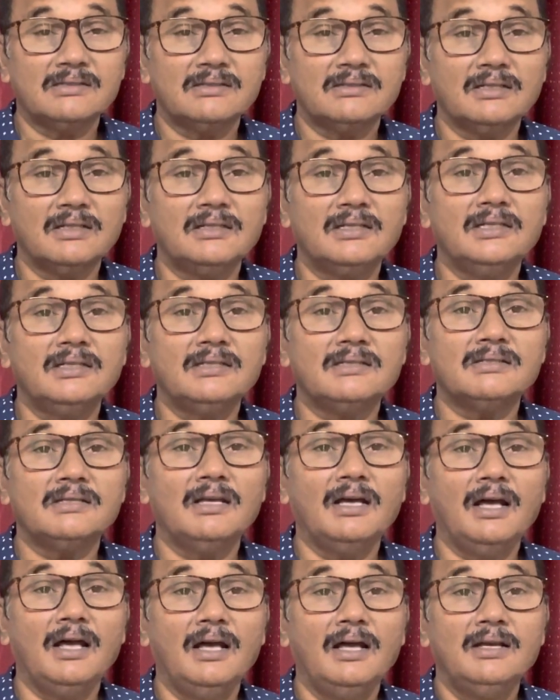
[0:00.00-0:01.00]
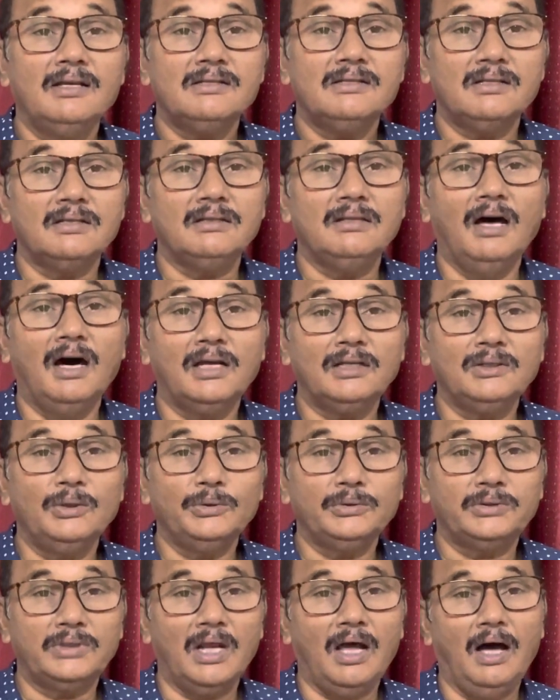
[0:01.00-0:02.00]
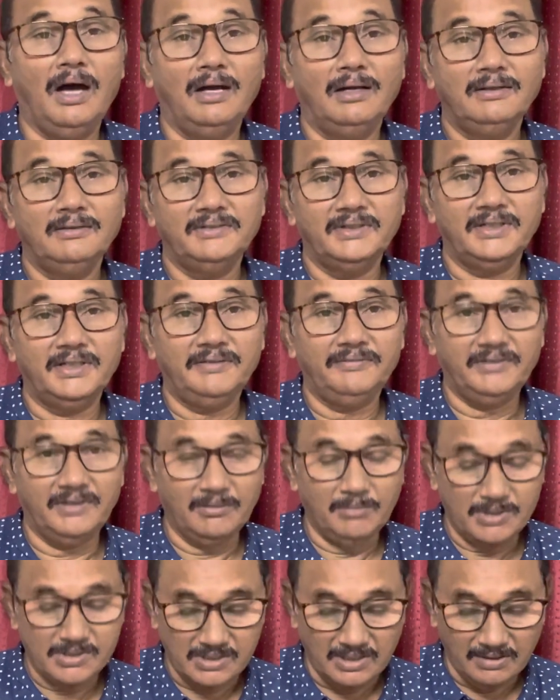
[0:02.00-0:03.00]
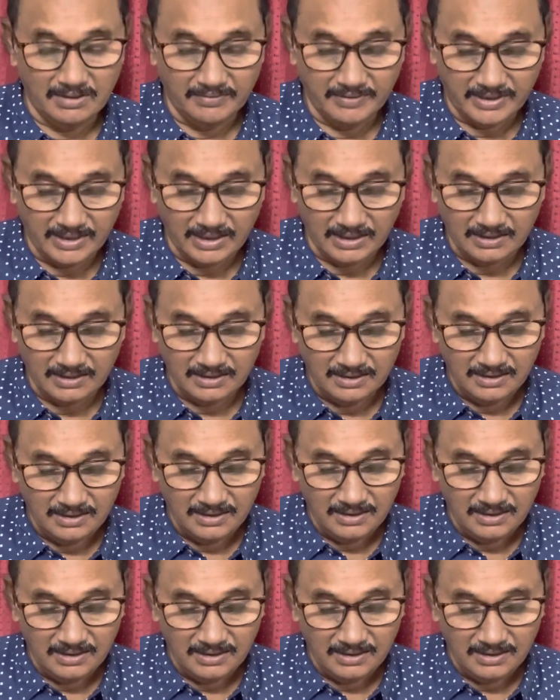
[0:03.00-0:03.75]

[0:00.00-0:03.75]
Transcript: Sathi is Siddharth Luthra, very famous advocate.